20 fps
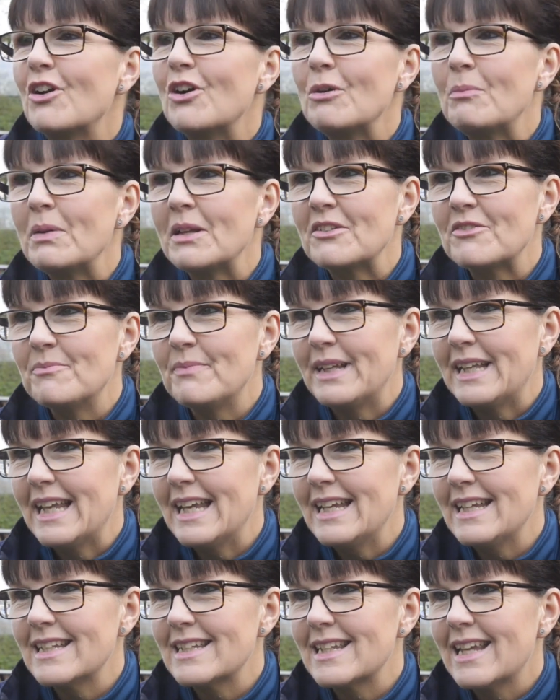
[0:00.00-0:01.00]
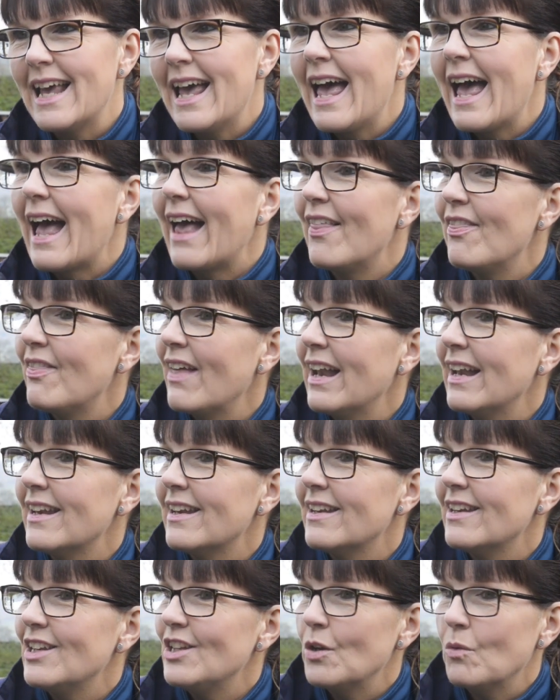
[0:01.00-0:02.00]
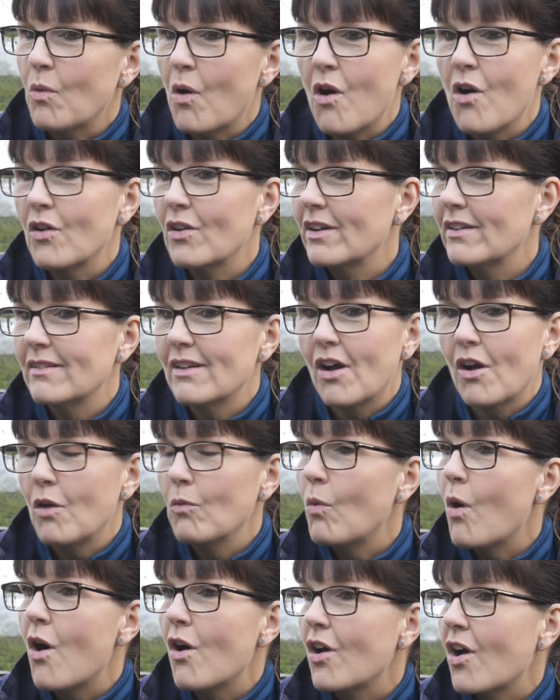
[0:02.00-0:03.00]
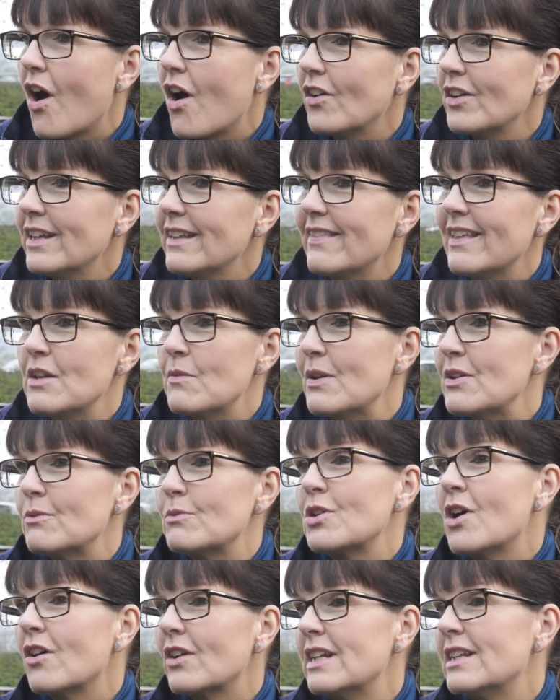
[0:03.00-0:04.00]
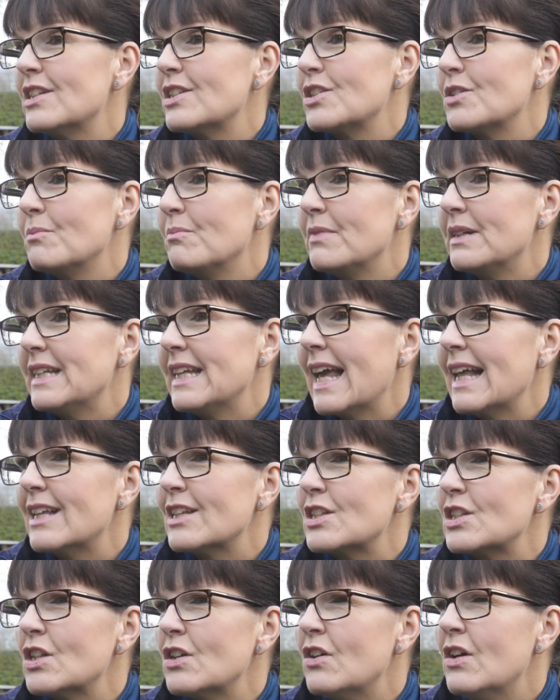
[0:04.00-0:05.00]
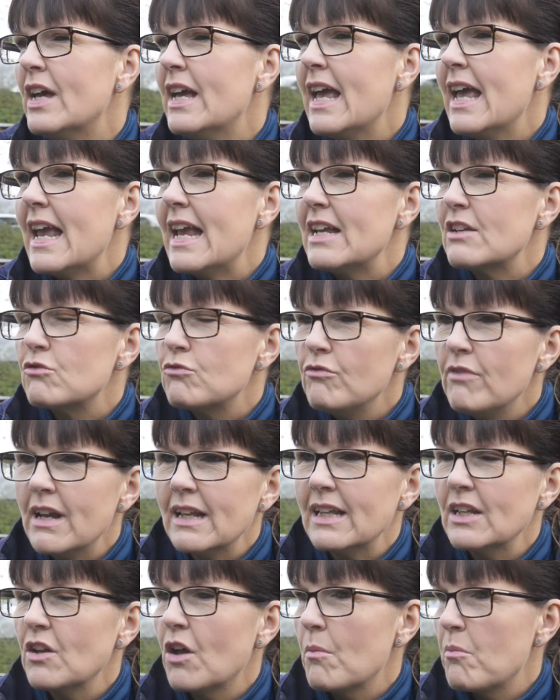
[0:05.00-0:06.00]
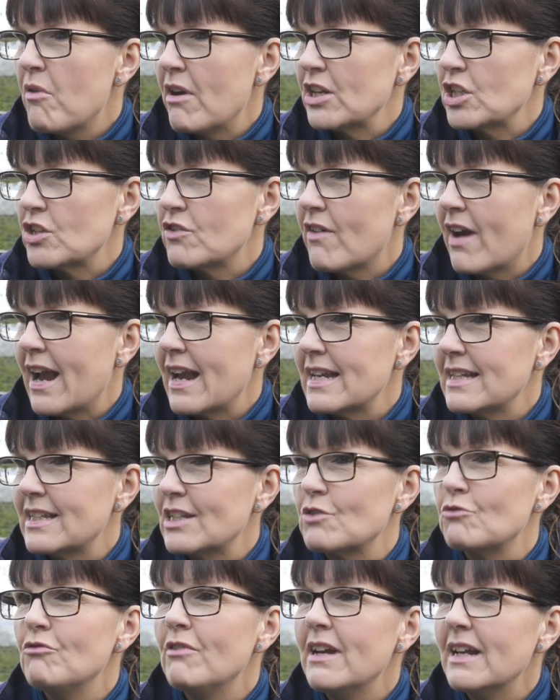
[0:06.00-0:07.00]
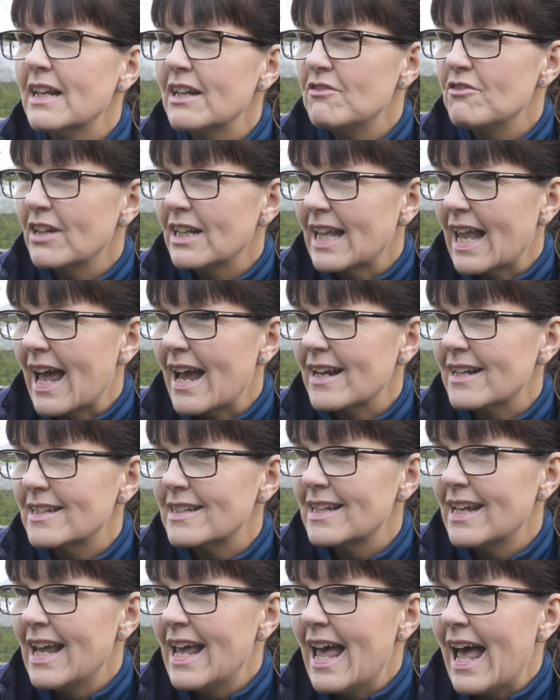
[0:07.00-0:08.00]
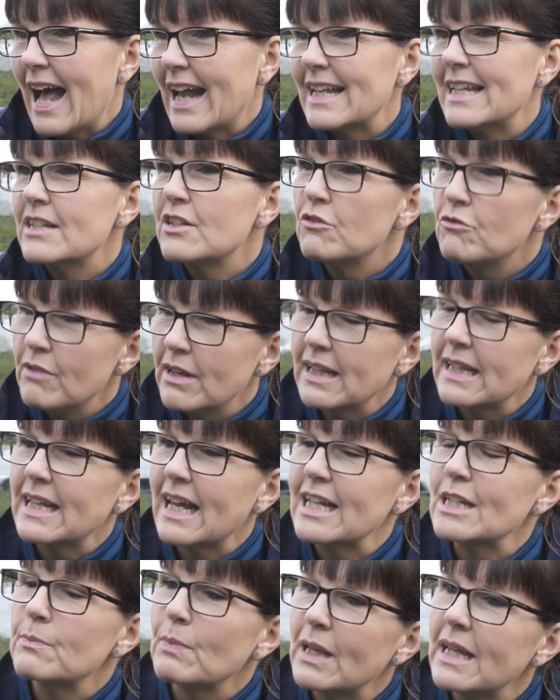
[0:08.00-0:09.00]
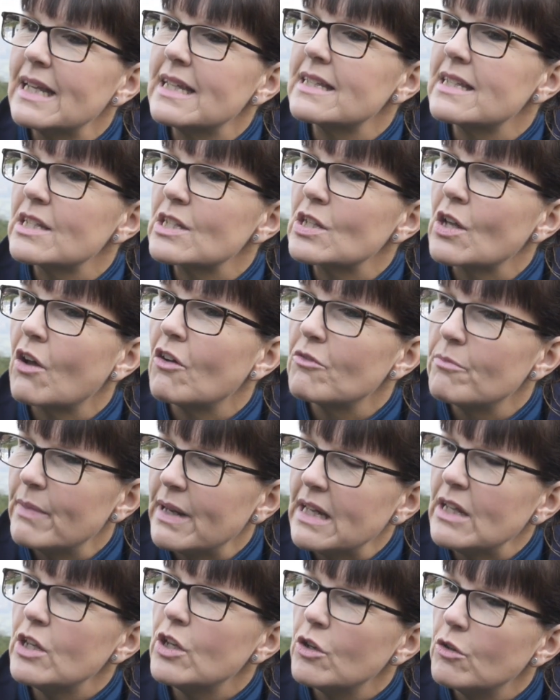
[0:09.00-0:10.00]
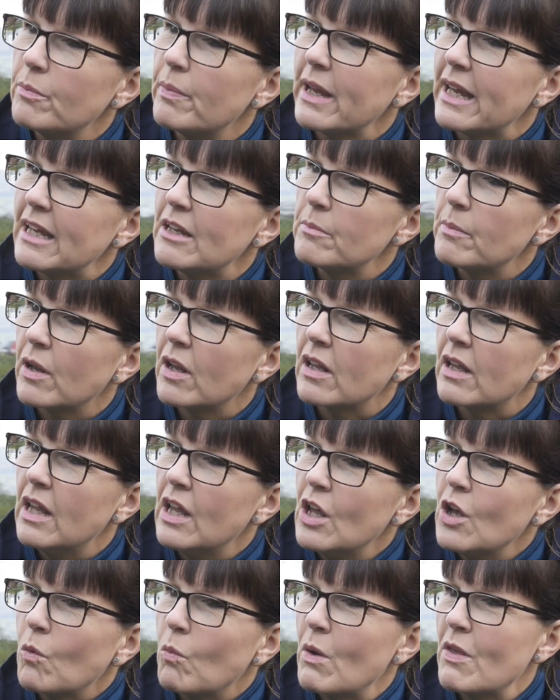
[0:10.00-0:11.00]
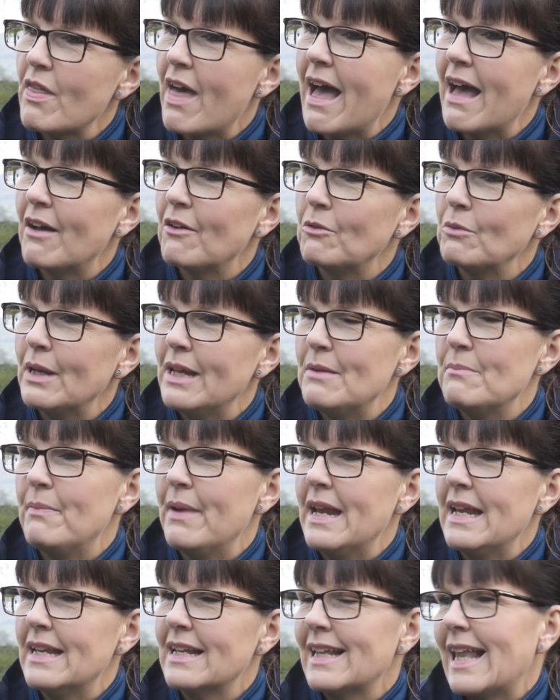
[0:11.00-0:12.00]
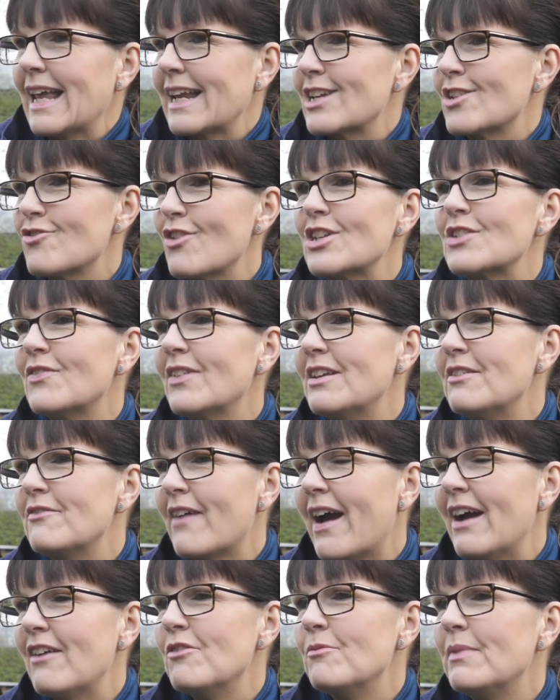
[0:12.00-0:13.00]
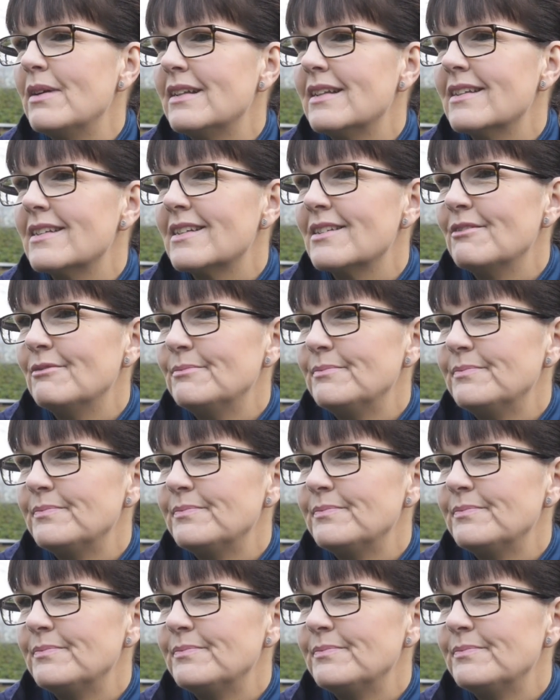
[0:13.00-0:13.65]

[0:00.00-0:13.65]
a couple of minutes, and then you walk walk on, and then you end up talking to somebody else. So it's really not pressurised. It's really relaxed, and it's a really nice place to sort of meet new people without it being like a stressful environment.